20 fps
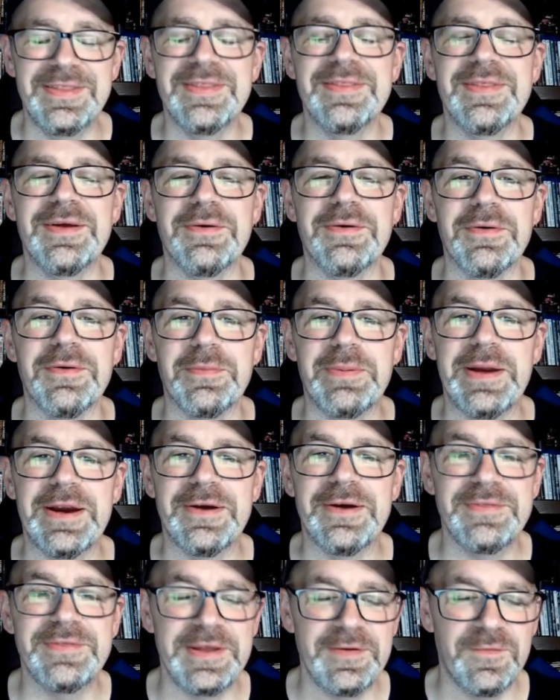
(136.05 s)
there are
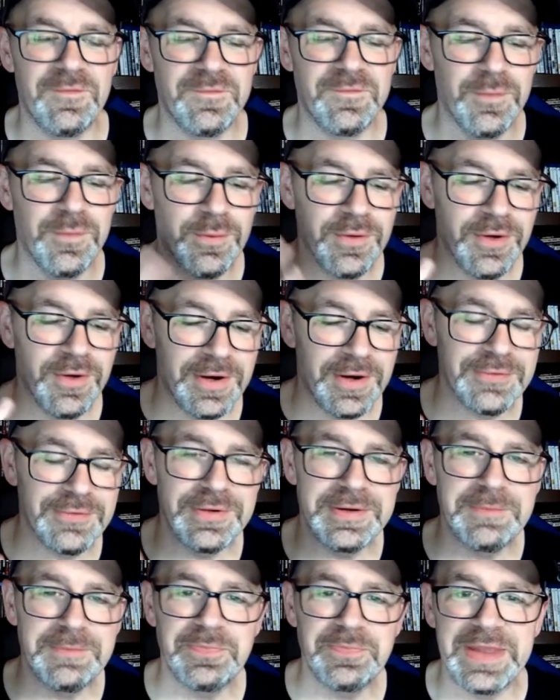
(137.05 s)
apparently
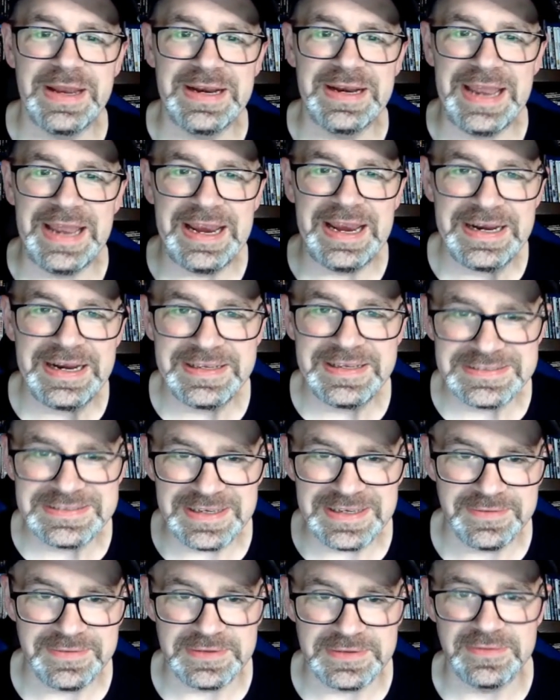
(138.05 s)

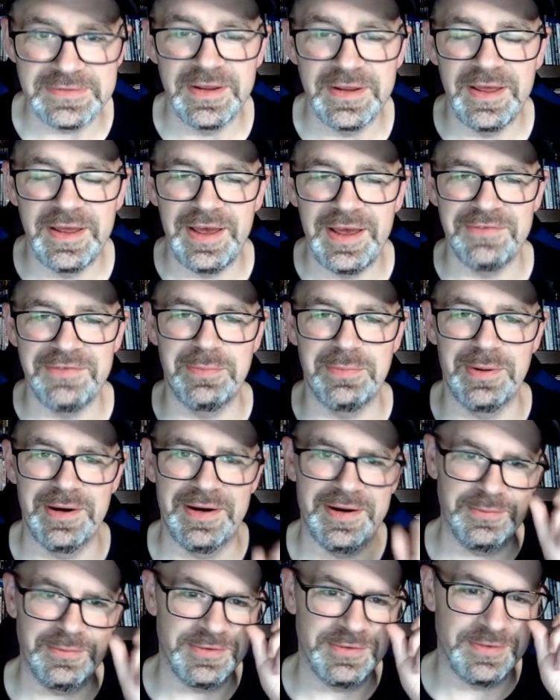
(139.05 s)
487
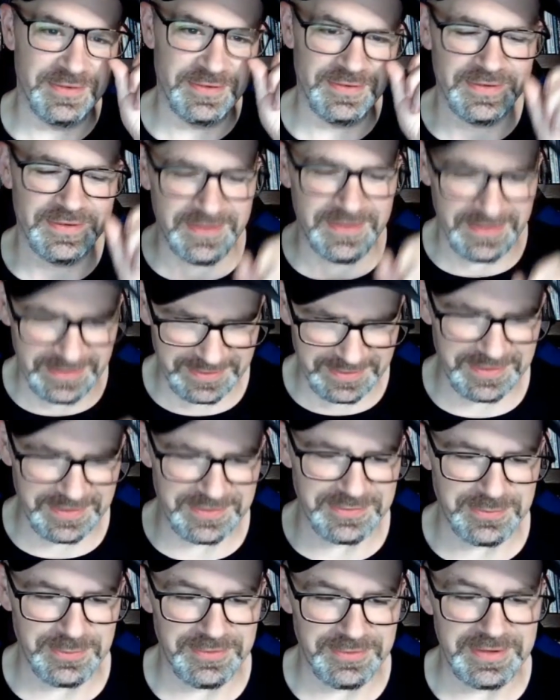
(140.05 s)
F-bombs in
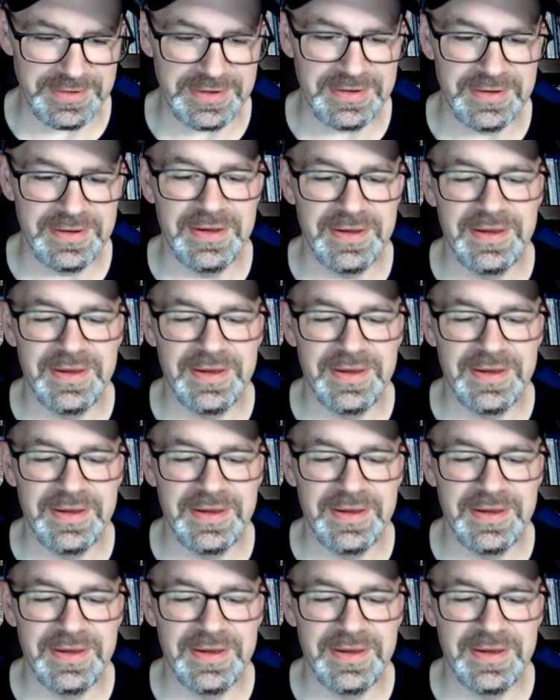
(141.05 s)
this movie,